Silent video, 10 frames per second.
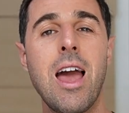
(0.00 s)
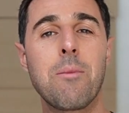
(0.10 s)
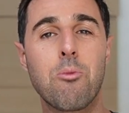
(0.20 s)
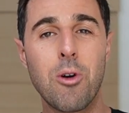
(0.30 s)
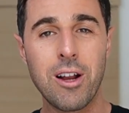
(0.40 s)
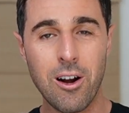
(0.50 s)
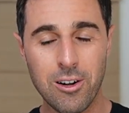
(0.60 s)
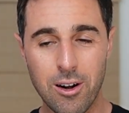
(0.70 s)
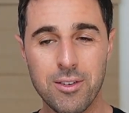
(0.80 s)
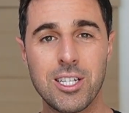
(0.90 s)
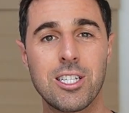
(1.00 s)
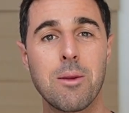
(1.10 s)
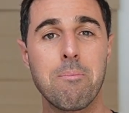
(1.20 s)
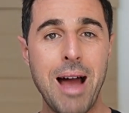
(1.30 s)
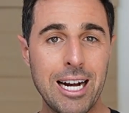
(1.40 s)
and bring our nervous
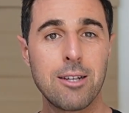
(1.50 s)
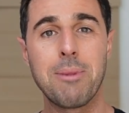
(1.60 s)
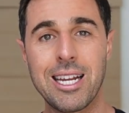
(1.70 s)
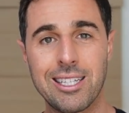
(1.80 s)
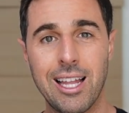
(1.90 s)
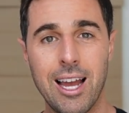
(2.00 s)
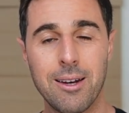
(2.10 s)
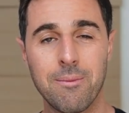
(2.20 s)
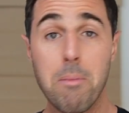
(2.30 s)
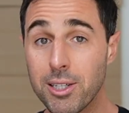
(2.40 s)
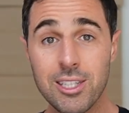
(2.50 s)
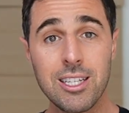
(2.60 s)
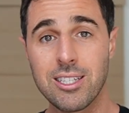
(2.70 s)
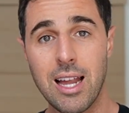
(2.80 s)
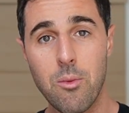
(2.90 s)
system back to baseline. Much in
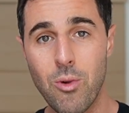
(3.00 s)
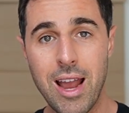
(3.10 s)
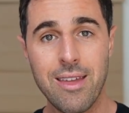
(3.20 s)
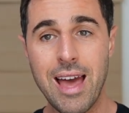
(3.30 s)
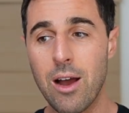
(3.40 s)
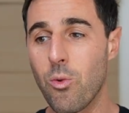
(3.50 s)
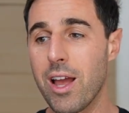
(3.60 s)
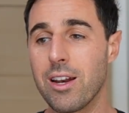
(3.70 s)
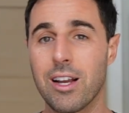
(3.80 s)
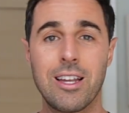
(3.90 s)
the same way that when a